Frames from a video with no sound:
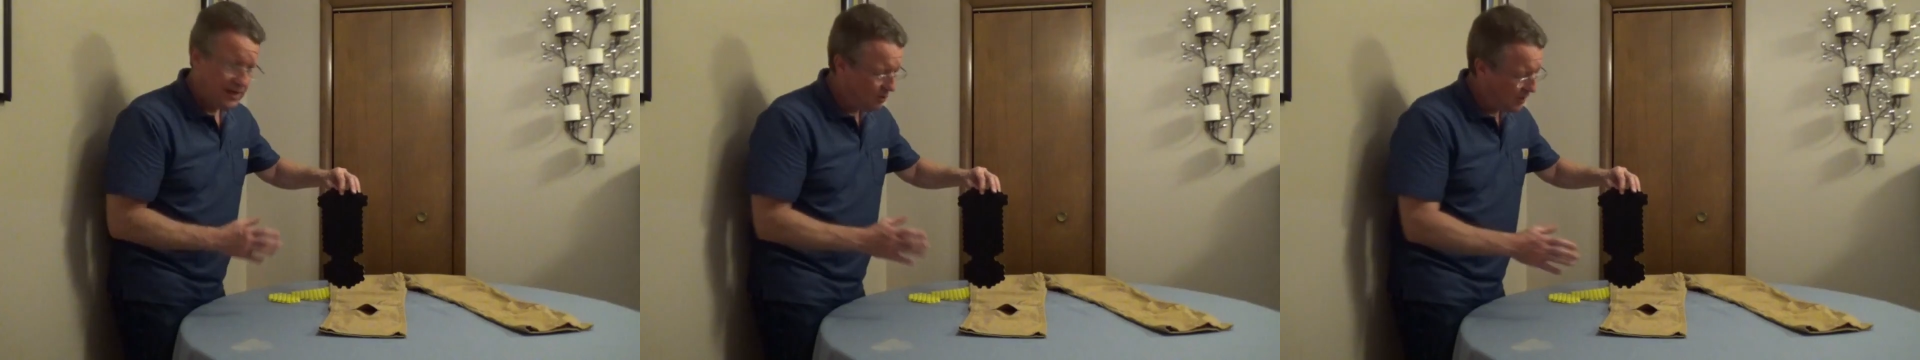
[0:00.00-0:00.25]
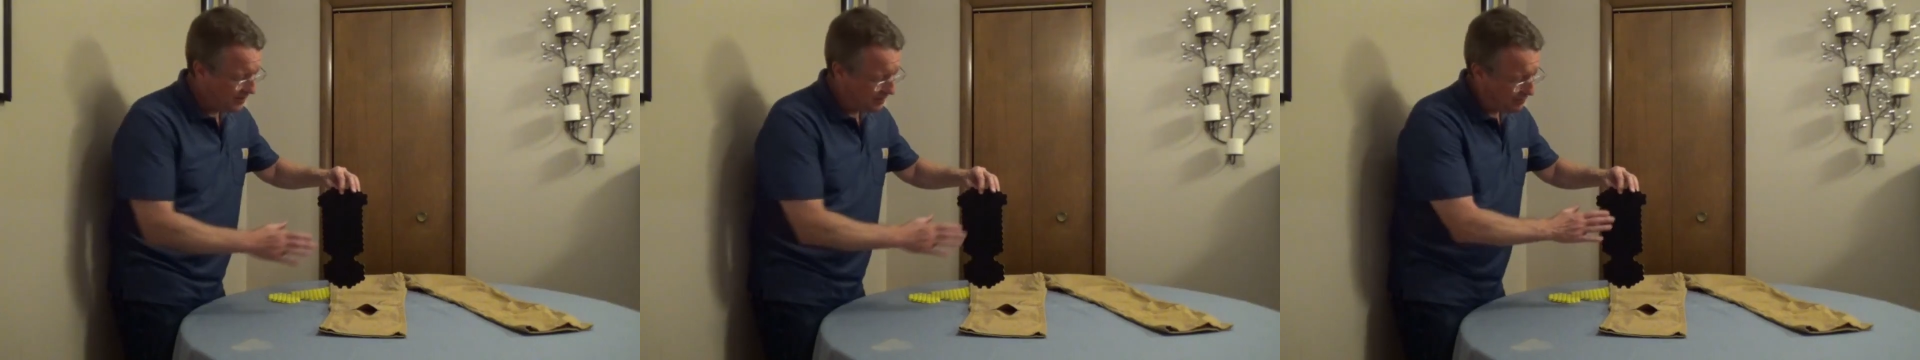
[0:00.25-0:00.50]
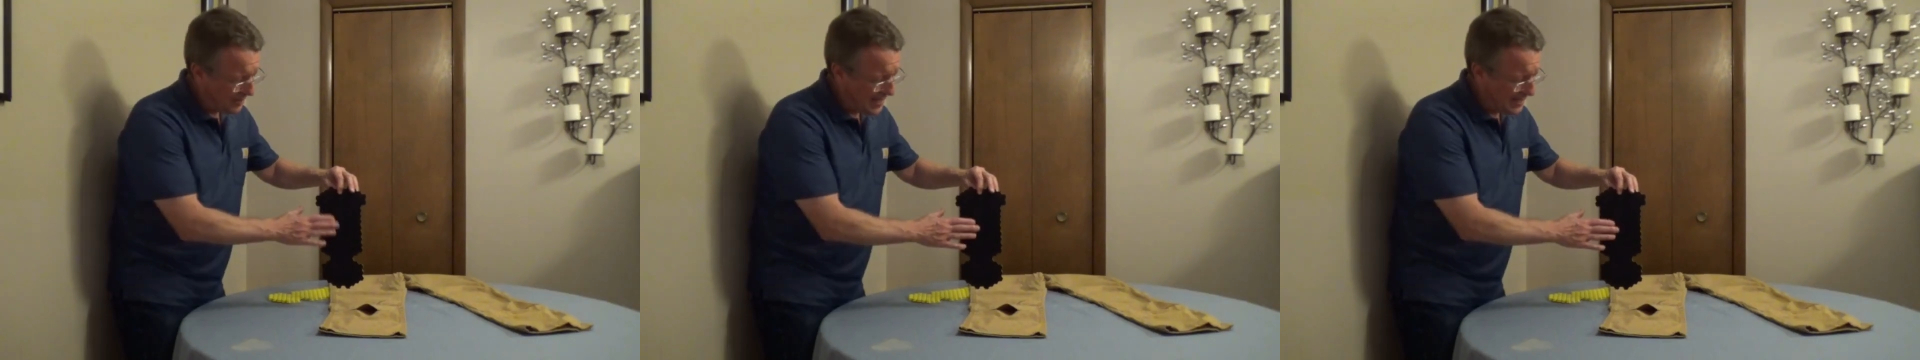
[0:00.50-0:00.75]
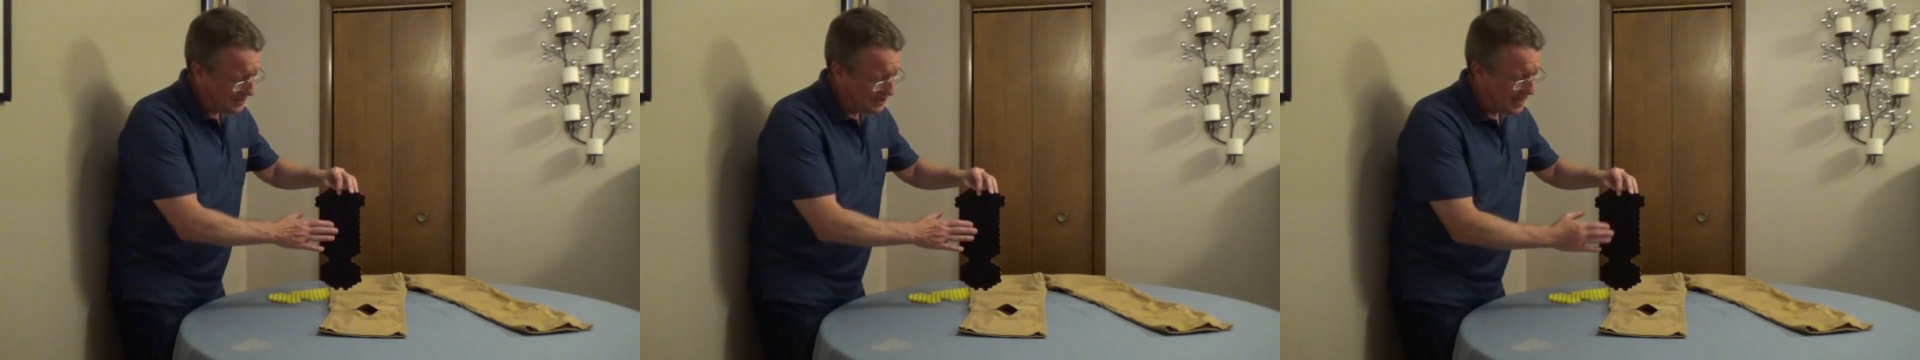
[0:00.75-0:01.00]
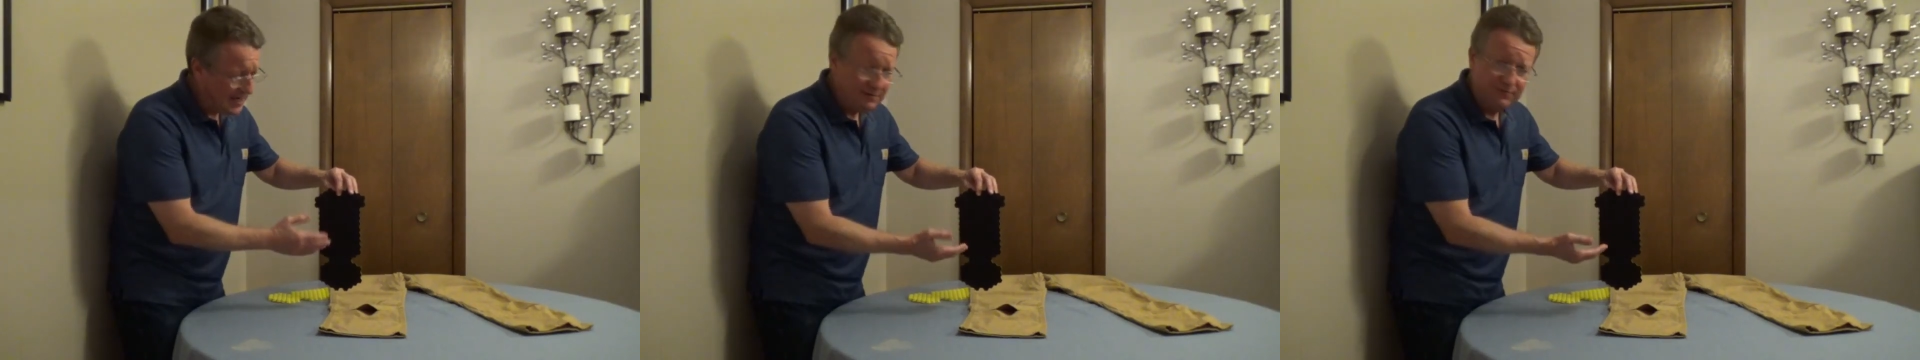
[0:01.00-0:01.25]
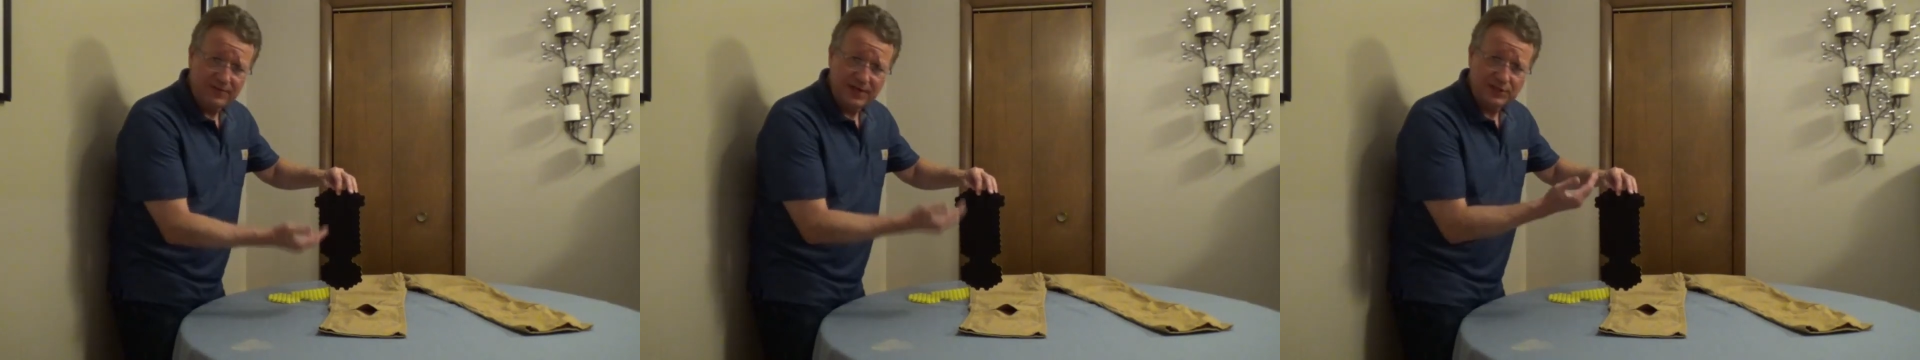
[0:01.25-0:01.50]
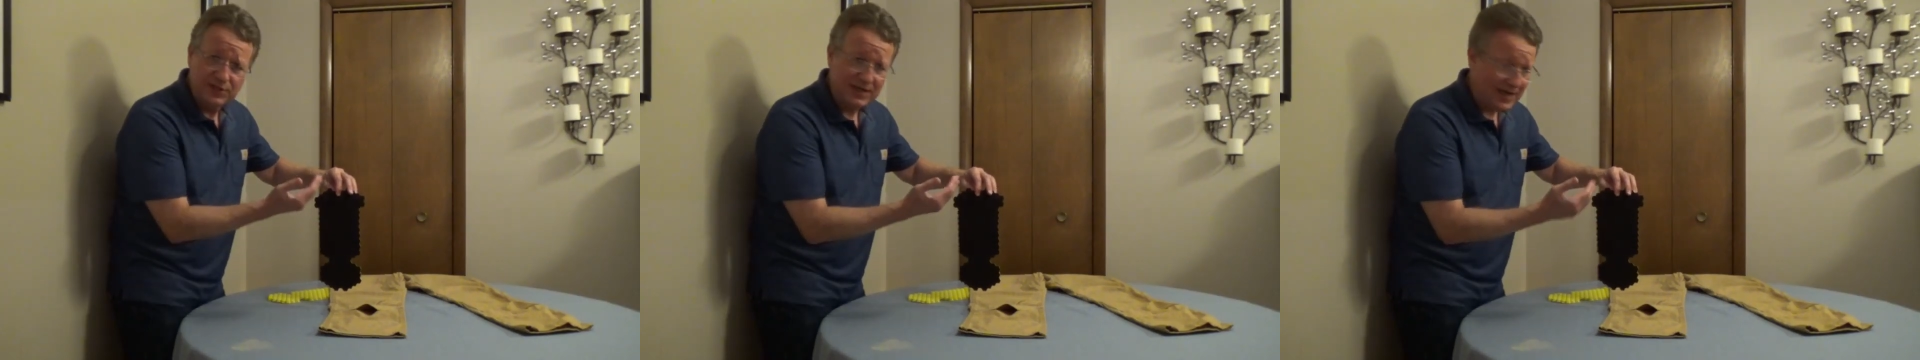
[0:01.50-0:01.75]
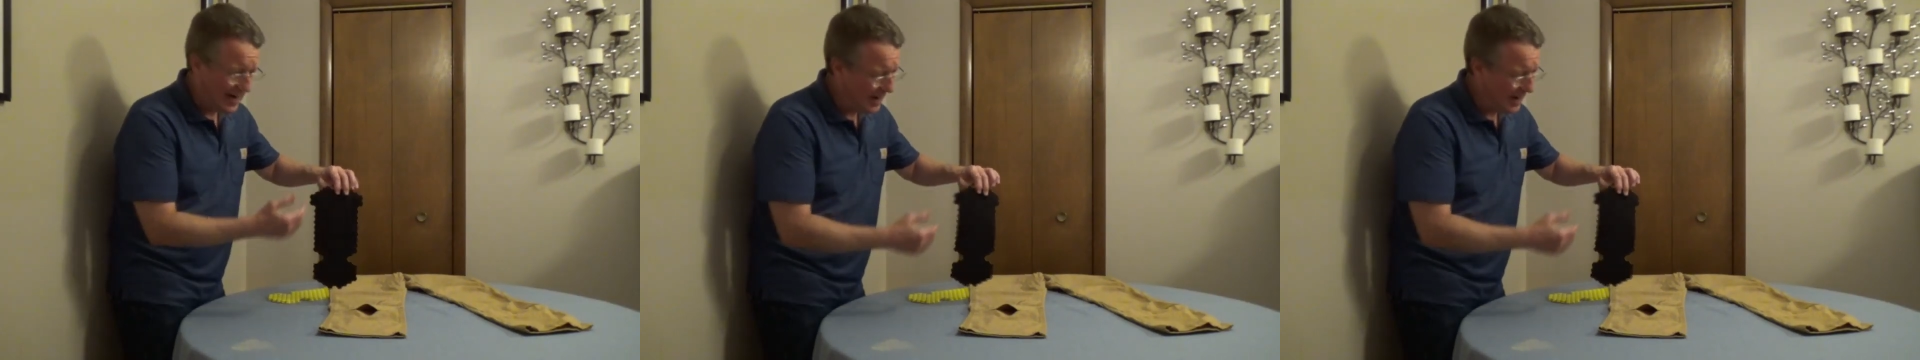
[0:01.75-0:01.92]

You want the black side facing